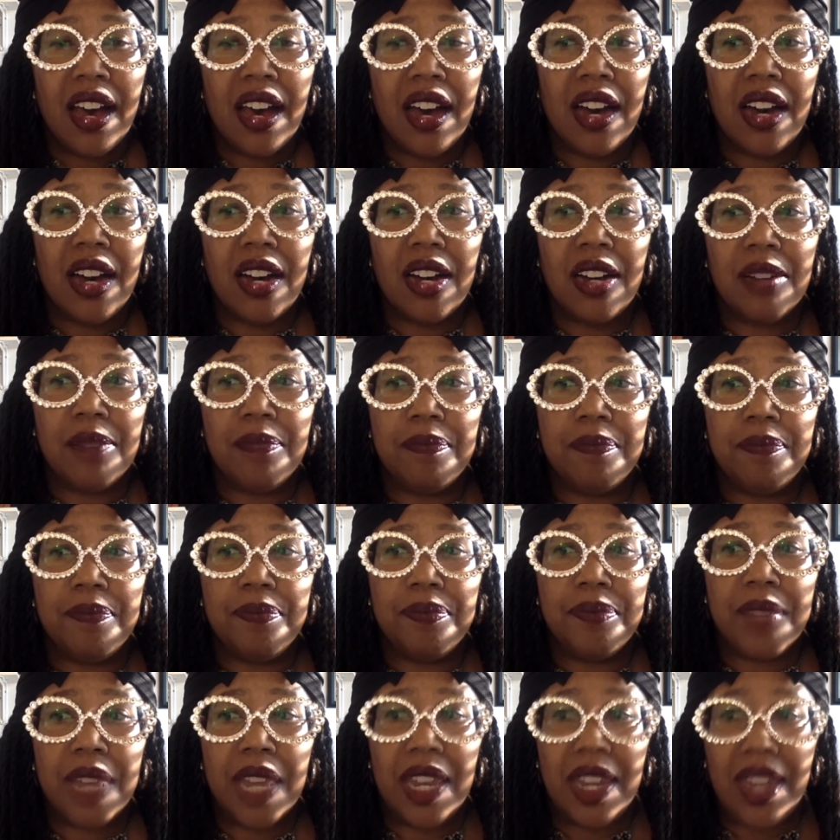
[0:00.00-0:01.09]

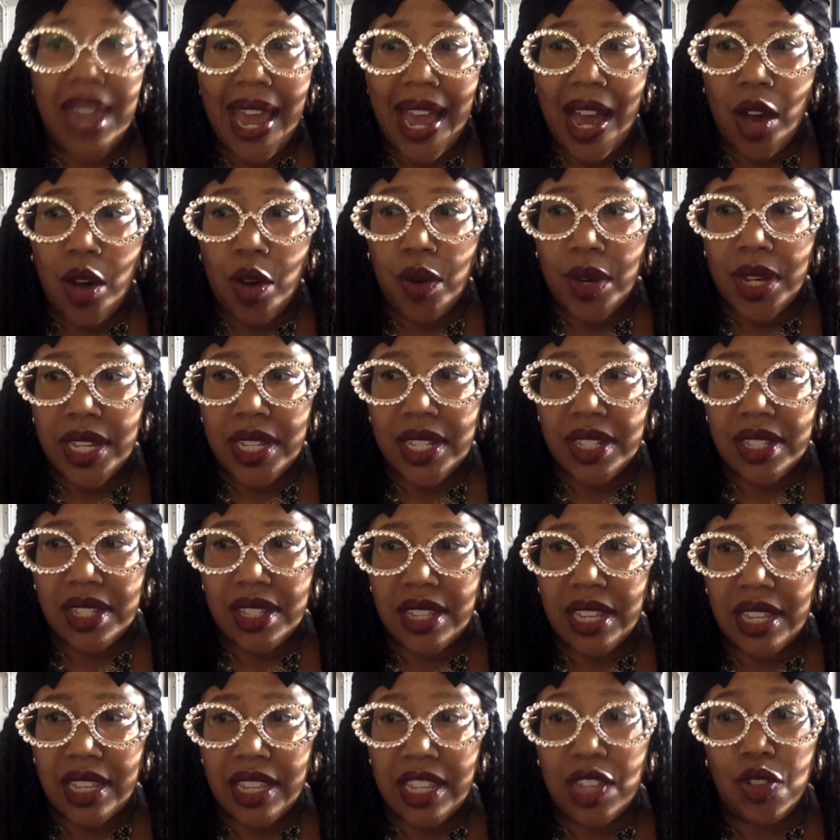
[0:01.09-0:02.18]
Now it's
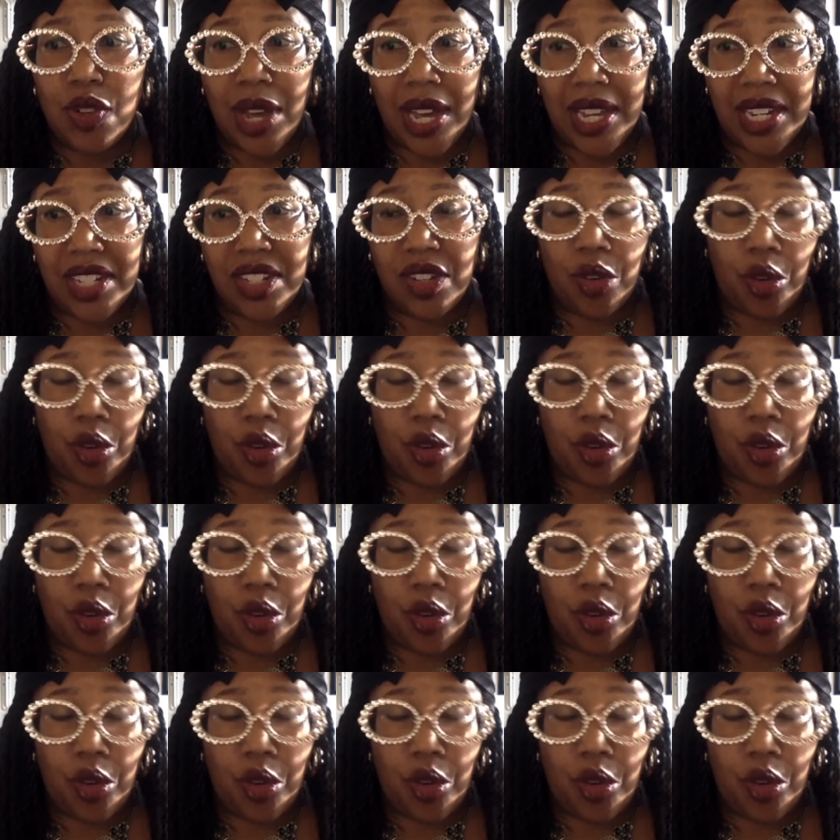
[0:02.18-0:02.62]
in the